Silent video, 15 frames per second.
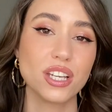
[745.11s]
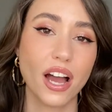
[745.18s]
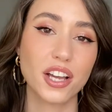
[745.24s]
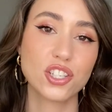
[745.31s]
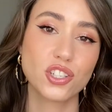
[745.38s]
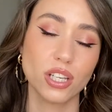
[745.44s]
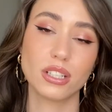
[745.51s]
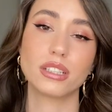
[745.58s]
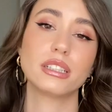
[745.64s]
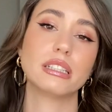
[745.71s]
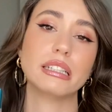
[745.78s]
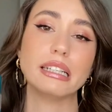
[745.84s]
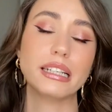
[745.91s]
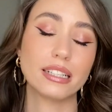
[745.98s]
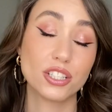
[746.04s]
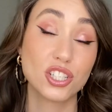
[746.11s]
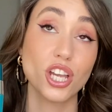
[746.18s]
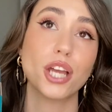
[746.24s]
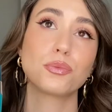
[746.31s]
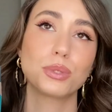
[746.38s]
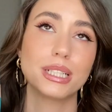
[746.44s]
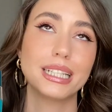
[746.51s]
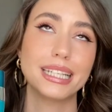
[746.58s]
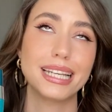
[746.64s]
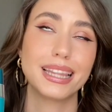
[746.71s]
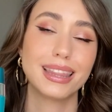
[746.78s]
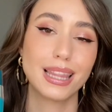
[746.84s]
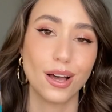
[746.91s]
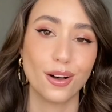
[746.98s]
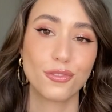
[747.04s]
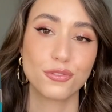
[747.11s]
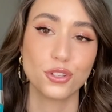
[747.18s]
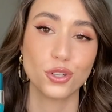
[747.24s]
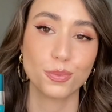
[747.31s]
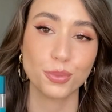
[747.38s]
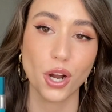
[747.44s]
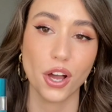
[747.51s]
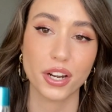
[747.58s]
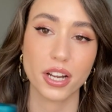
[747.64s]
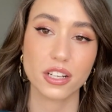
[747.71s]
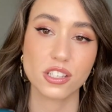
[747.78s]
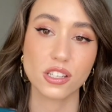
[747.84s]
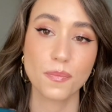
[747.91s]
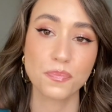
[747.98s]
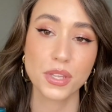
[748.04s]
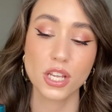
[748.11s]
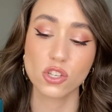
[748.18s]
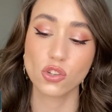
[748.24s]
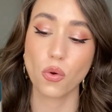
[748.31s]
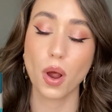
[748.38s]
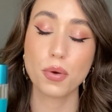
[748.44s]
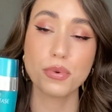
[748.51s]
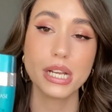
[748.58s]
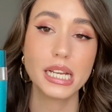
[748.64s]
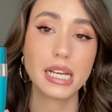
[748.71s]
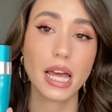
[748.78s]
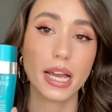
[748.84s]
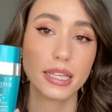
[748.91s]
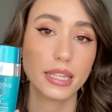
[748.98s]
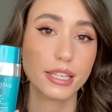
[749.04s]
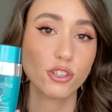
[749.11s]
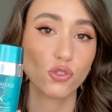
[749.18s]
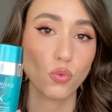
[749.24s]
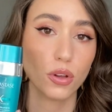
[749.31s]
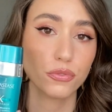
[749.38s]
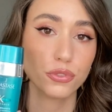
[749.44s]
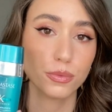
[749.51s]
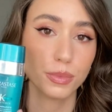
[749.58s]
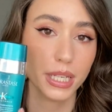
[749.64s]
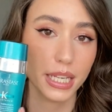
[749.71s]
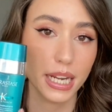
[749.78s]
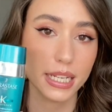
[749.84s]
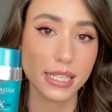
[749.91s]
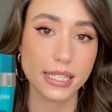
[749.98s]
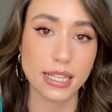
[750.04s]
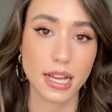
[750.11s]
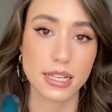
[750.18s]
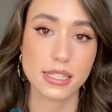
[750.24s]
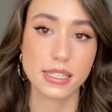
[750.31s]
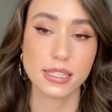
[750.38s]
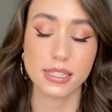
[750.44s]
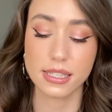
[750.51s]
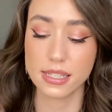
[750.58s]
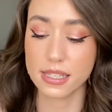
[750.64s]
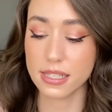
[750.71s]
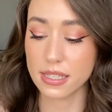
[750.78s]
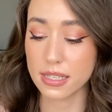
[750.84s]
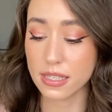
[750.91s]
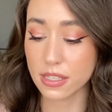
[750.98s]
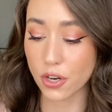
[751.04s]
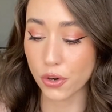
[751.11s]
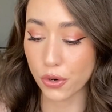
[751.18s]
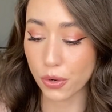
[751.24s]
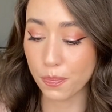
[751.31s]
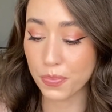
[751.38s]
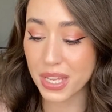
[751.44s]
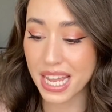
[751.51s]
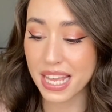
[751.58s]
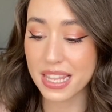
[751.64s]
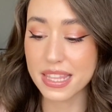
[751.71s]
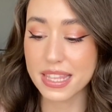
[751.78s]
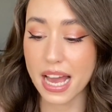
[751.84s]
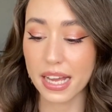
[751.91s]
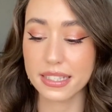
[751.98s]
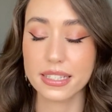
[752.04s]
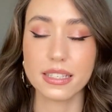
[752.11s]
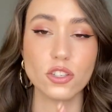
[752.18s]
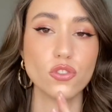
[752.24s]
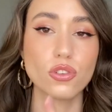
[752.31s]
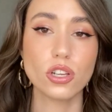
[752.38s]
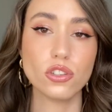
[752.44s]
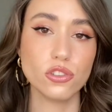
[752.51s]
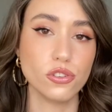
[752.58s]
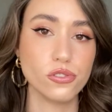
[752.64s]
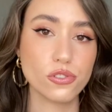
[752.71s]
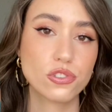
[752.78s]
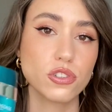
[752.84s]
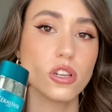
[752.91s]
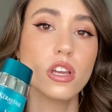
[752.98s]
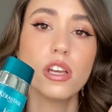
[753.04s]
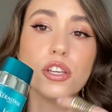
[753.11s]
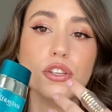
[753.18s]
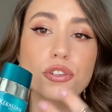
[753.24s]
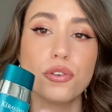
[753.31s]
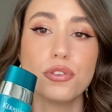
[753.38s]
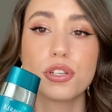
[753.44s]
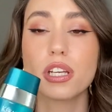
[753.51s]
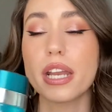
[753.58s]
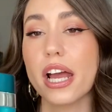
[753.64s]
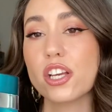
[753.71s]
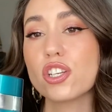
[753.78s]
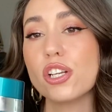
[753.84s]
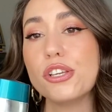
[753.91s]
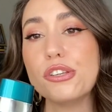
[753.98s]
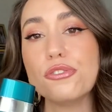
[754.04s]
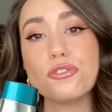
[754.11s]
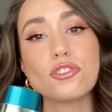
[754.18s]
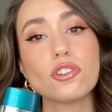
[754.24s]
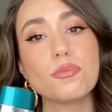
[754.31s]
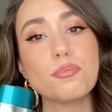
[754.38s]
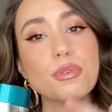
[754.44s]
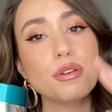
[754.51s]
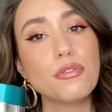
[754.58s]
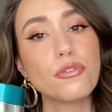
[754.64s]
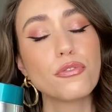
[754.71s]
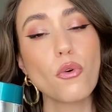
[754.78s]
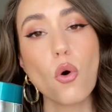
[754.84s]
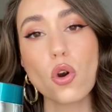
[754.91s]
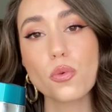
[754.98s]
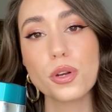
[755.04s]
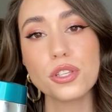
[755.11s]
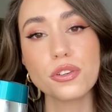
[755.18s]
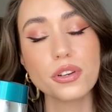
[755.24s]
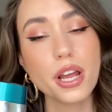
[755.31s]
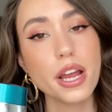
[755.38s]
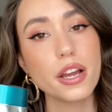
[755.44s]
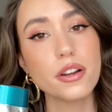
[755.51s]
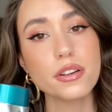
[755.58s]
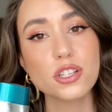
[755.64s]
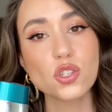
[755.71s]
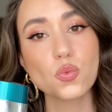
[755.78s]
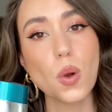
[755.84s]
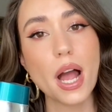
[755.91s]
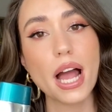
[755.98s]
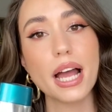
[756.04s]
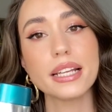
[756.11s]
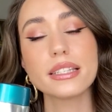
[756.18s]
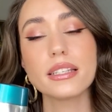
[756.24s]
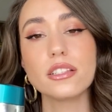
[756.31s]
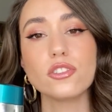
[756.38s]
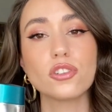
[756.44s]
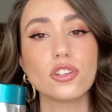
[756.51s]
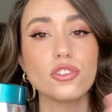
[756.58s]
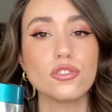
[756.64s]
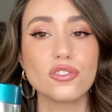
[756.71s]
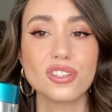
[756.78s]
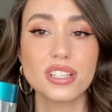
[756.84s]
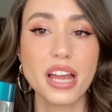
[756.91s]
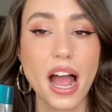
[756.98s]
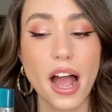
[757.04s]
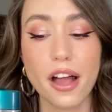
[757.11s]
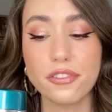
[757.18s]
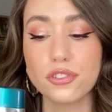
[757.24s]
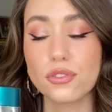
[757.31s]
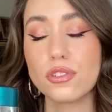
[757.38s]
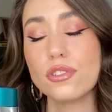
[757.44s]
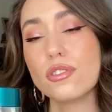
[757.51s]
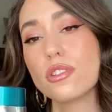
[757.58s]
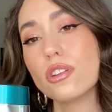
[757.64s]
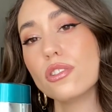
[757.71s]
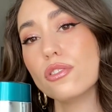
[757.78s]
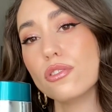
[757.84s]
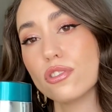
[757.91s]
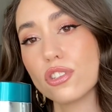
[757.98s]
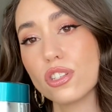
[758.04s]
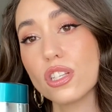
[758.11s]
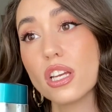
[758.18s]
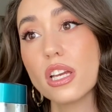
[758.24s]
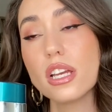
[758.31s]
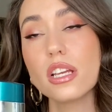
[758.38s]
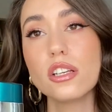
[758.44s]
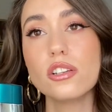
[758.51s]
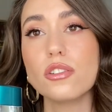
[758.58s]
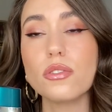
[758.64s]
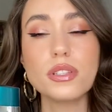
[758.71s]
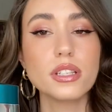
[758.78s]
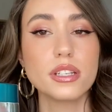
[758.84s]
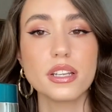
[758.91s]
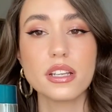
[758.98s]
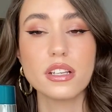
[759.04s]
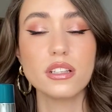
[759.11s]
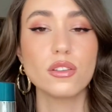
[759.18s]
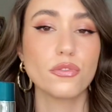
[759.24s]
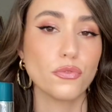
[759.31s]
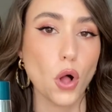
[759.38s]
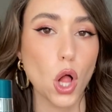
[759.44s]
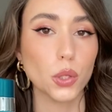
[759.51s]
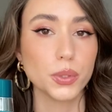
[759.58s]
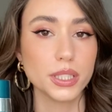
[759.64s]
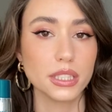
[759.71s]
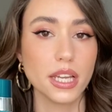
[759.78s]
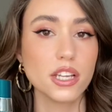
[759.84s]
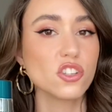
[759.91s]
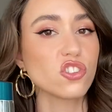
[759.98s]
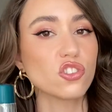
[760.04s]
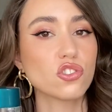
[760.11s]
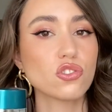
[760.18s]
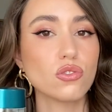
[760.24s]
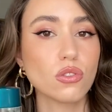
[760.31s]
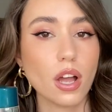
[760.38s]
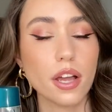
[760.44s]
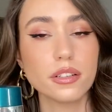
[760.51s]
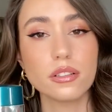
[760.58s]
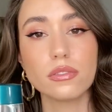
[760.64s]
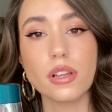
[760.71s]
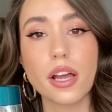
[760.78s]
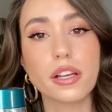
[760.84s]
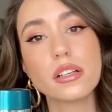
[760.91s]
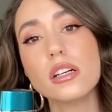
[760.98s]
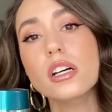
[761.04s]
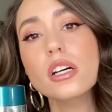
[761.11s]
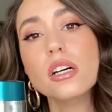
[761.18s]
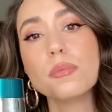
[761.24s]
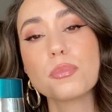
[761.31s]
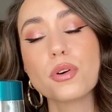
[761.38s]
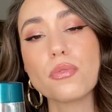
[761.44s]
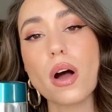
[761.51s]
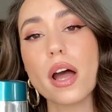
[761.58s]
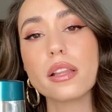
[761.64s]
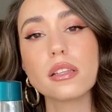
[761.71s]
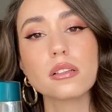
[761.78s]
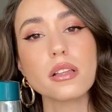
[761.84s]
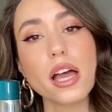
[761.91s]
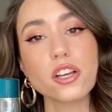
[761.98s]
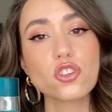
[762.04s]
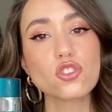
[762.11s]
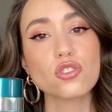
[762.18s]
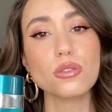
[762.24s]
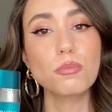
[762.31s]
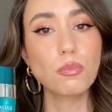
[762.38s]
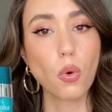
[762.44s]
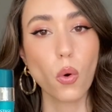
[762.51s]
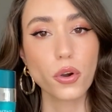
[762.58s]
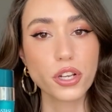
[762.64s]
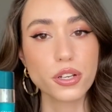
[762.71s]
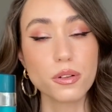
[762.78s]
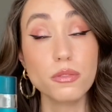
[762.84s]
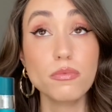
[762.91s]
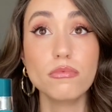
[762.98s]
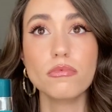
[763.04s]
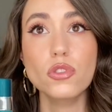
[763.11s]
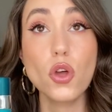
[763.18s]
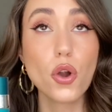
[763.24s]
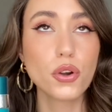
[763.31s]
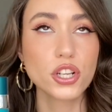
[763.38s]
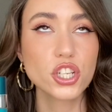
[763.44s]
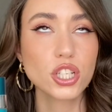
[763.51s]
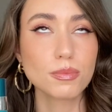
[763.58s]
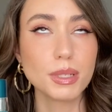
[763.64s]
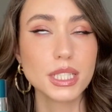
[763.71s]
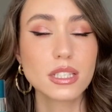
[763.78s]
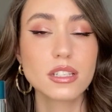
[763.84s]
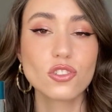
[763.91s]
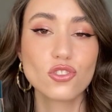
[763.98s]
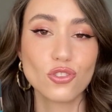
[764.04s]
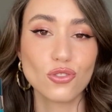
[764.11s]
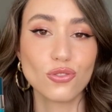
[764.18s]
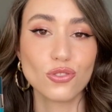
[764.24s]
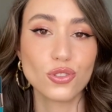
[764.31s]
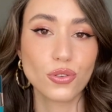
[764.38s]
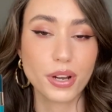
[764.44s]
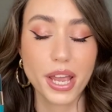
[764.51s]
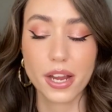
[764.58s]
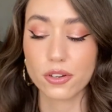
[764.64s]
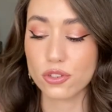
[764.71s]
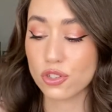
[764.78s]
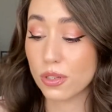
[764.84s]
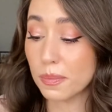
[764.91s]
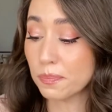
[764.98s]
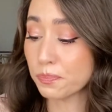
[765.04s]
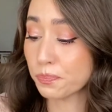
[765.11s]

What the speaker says: I genuinely love their products. So I really like this one from Kérastase. This is a serum that you can use. You can actually use it before when your hair is wet, and you can use it after, and you can use it, in the following days, just to kind of like provide a little extra more nourishment to your hairs.